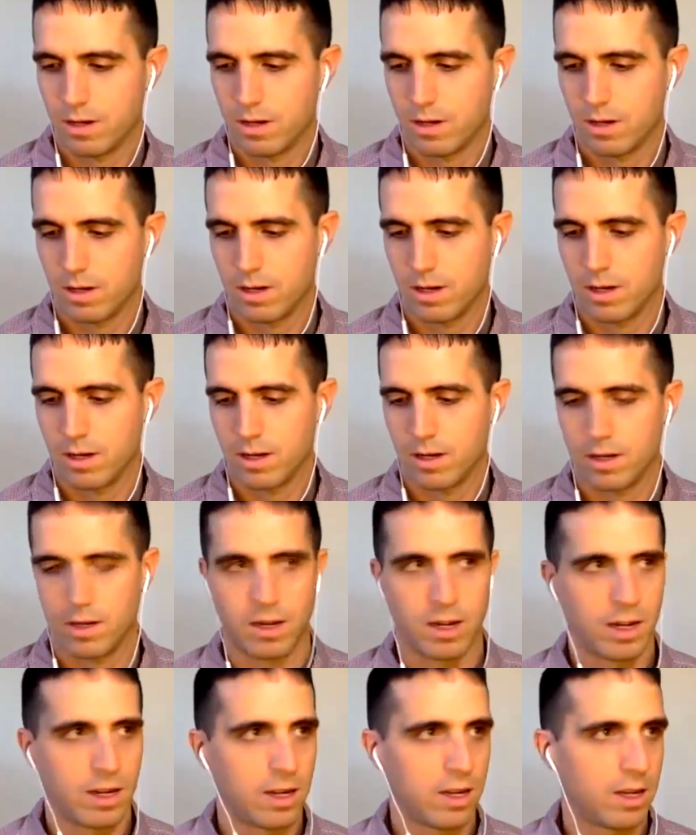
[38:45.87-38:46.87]
Yeah.
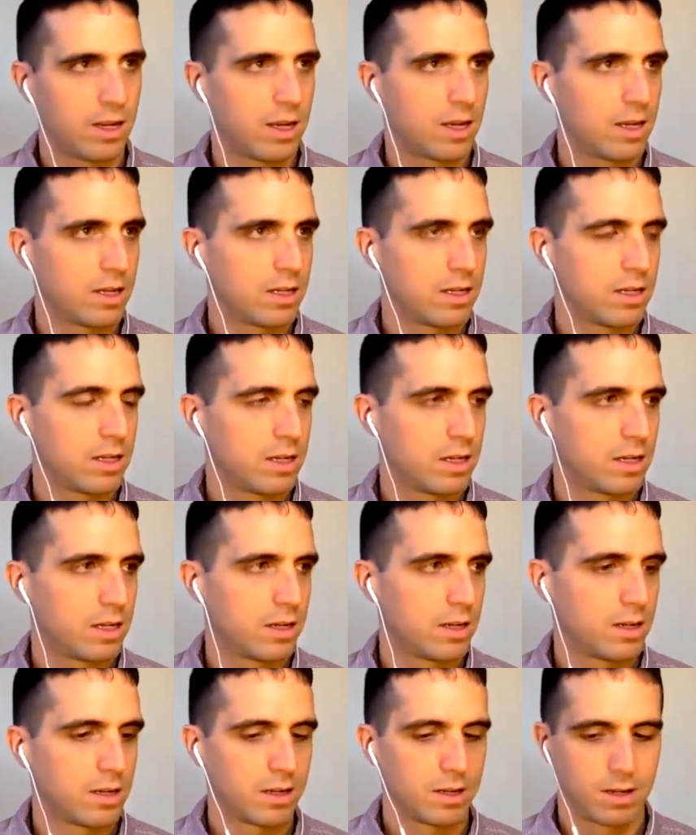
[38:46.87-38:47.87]
A, yes.
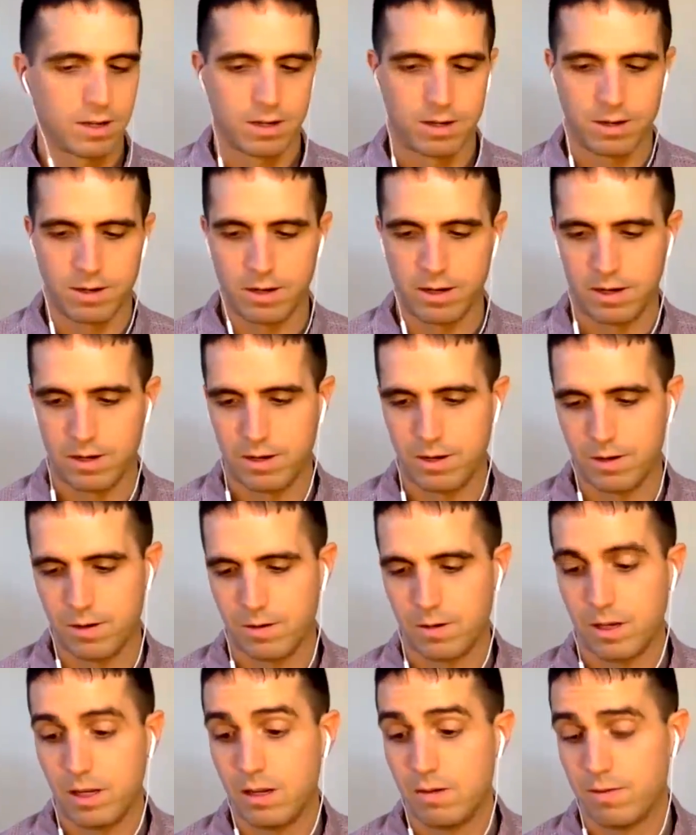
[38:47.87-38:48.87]
Odd, no.
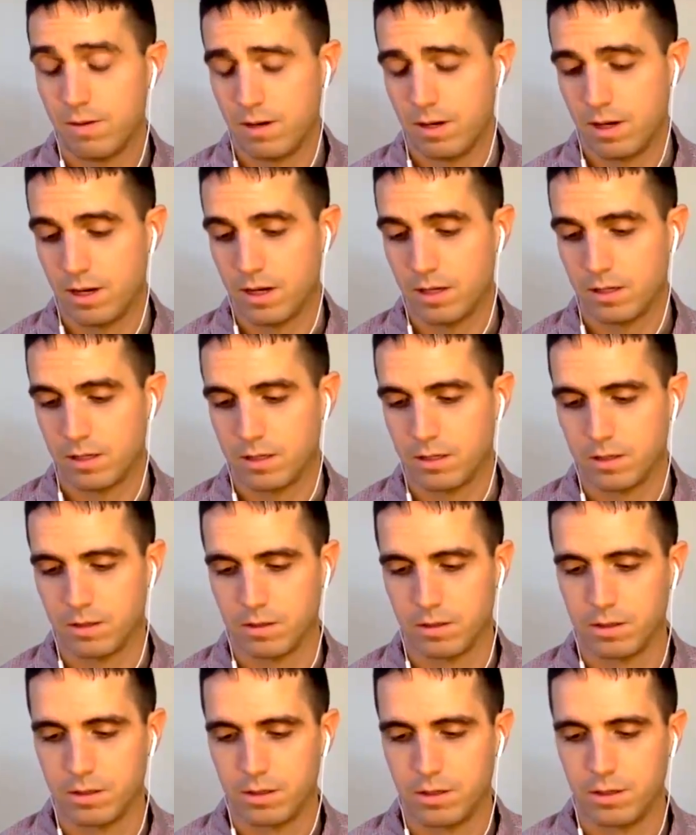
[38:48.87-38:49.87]
Even, yes. So
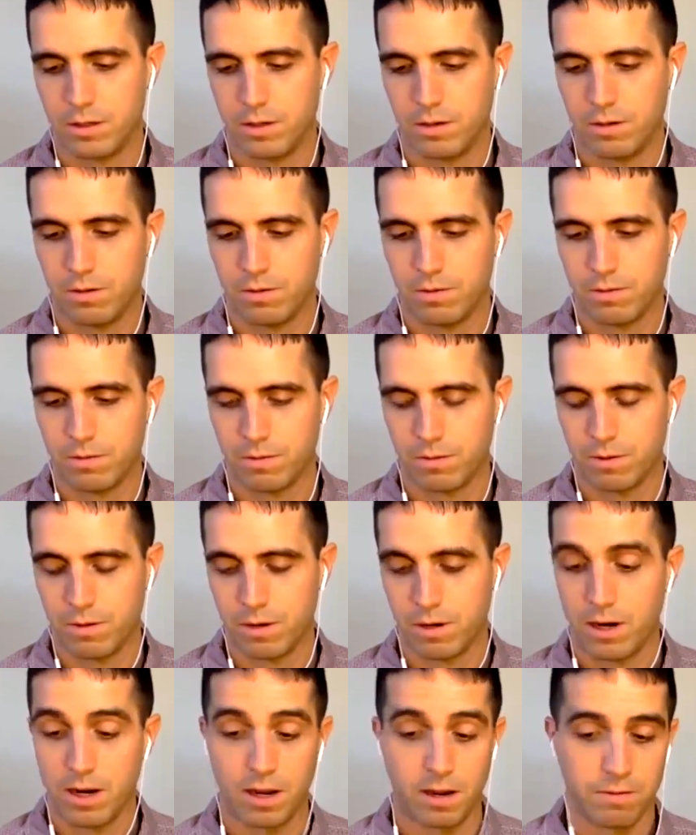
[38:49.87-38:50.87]
it's 2,
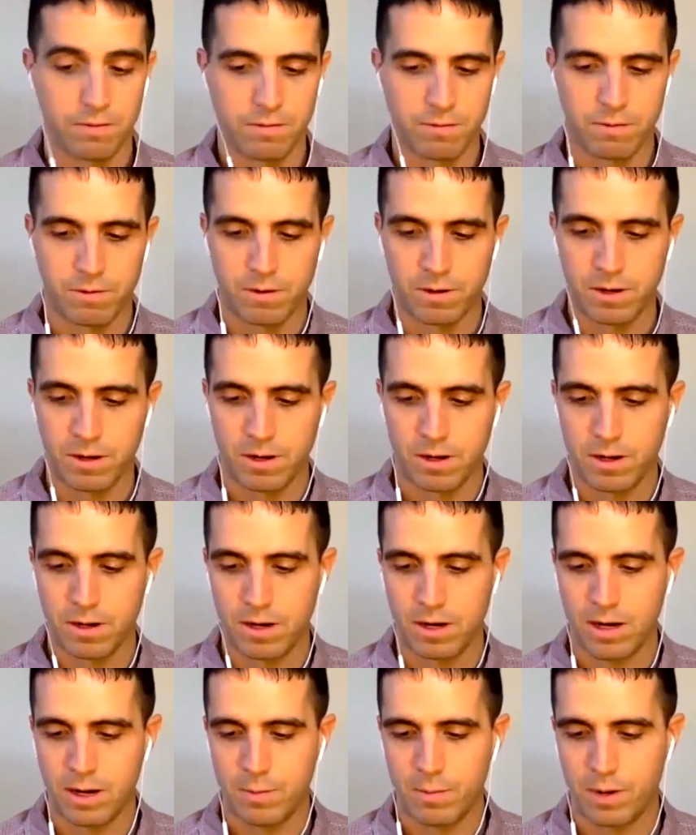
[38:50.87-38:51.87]
4, A4.
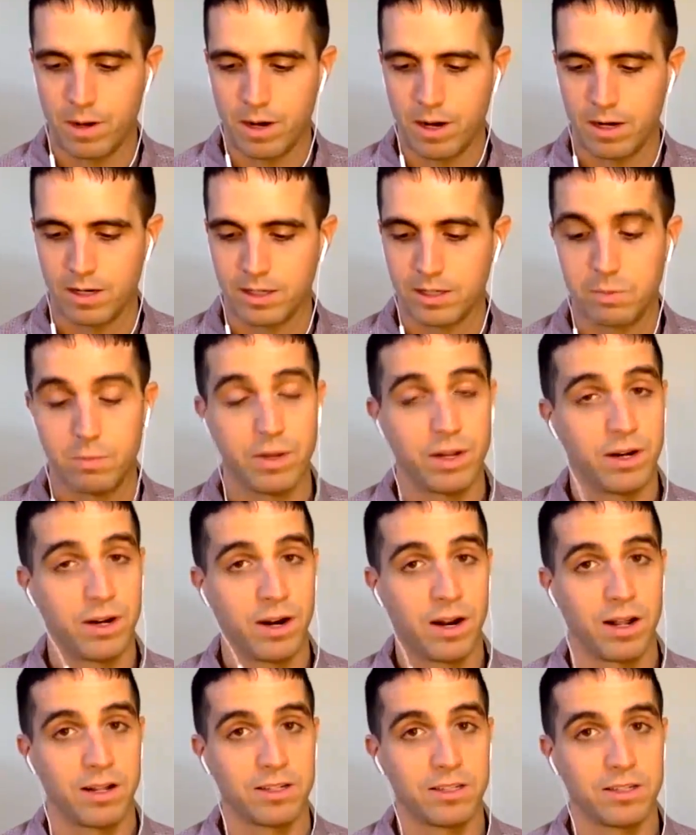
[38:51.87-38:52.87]
Hot box.
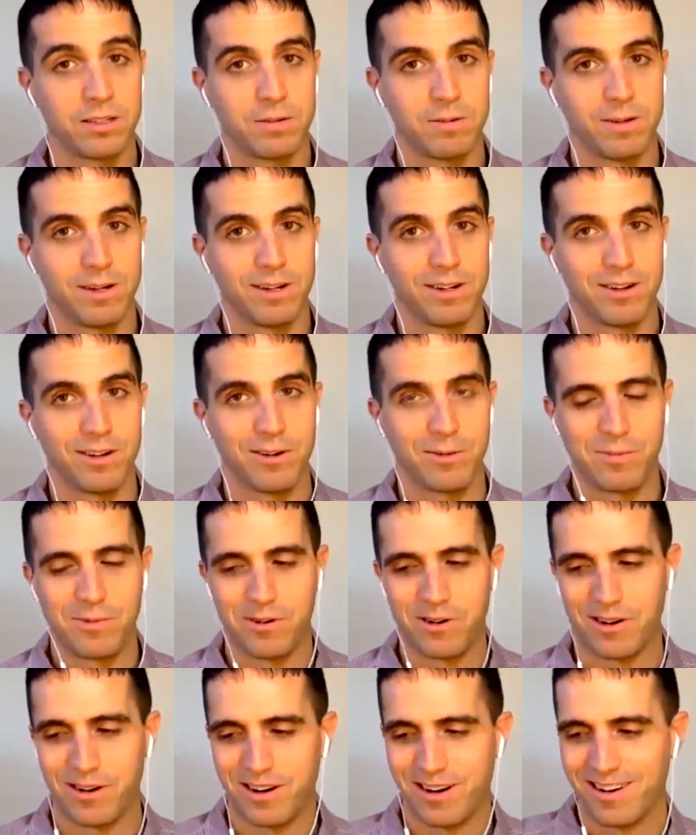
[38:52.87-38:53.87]
Bitterness. We need to know
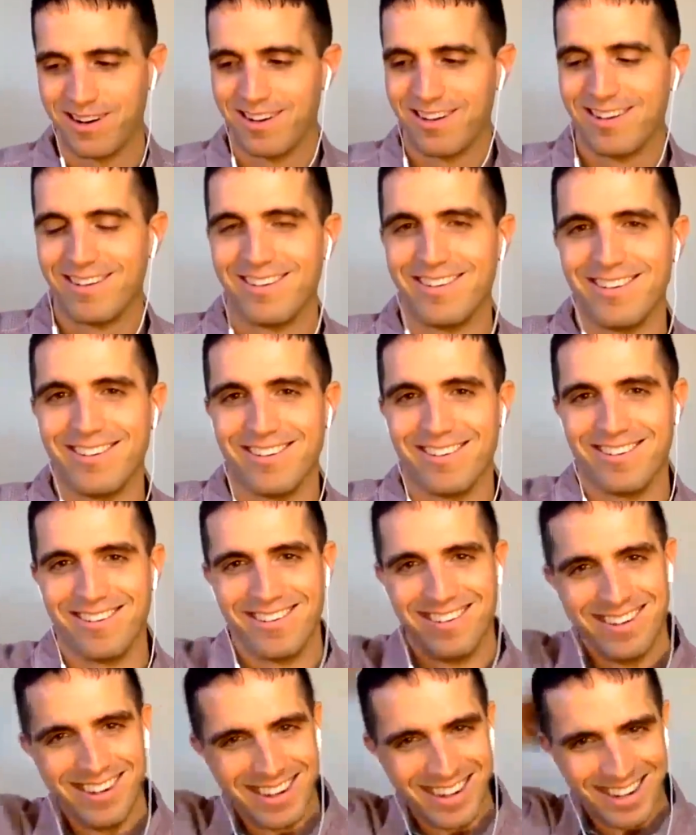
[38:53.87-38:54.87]
more. No.
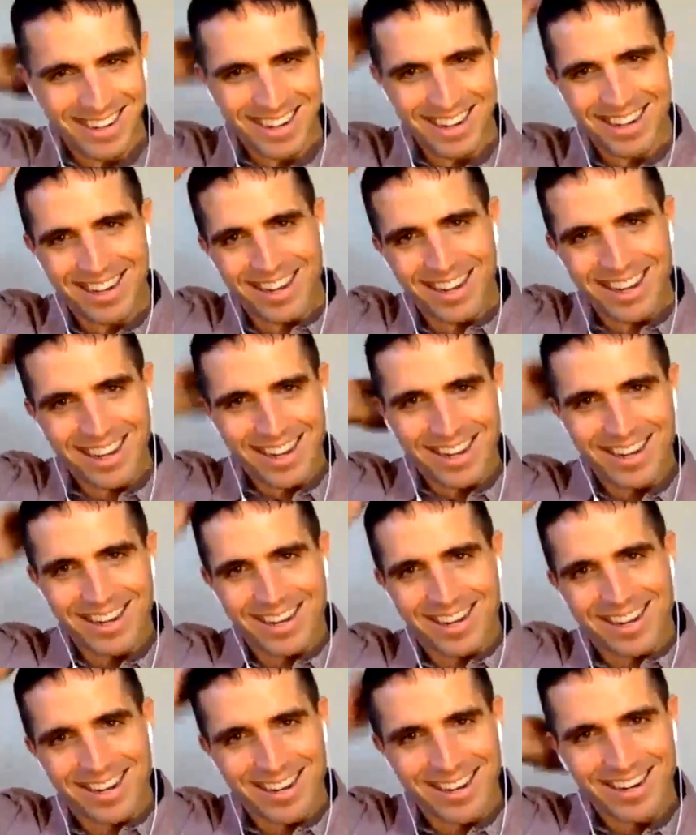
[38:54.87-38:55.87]

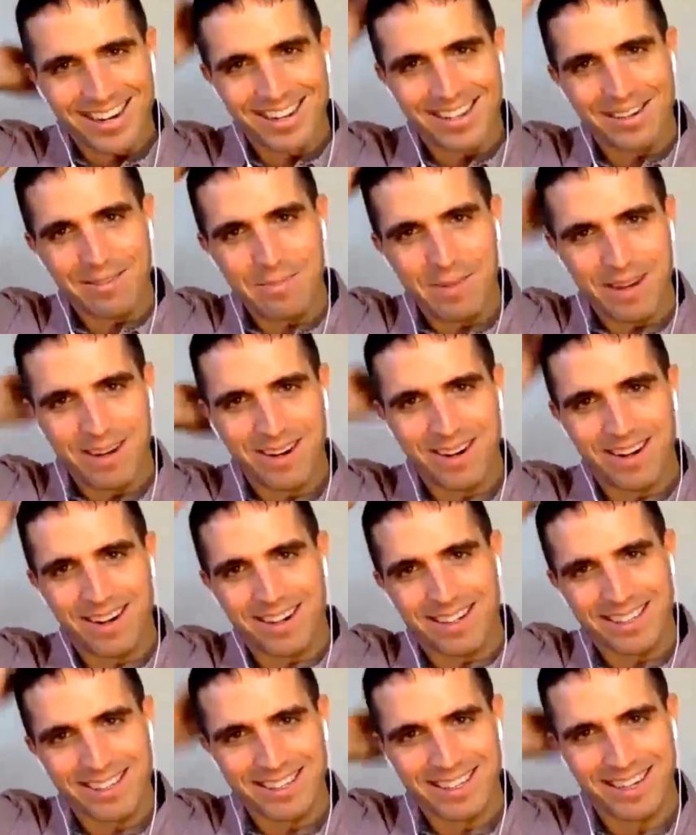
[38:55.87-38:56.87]
Clear
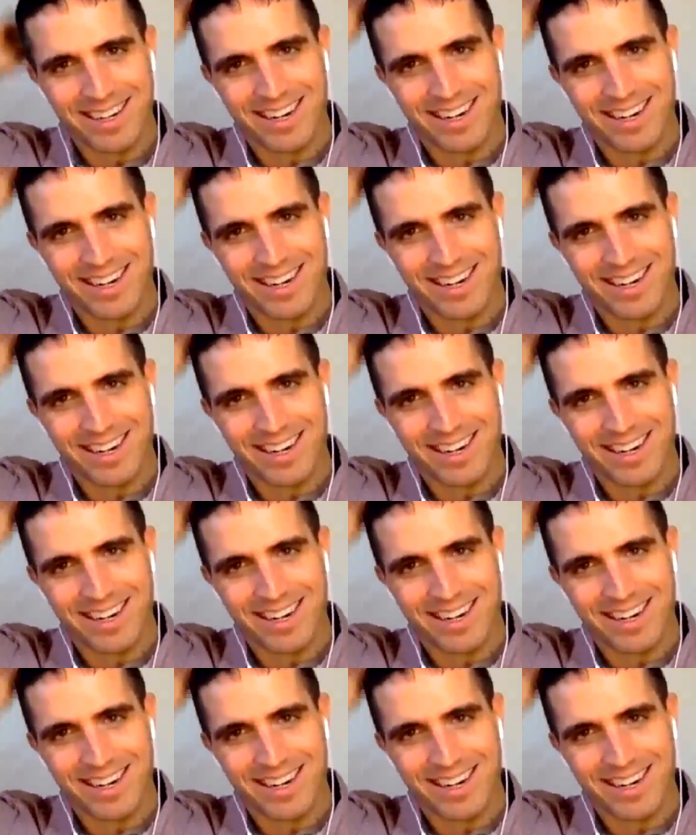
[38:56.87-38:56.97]
bitterness.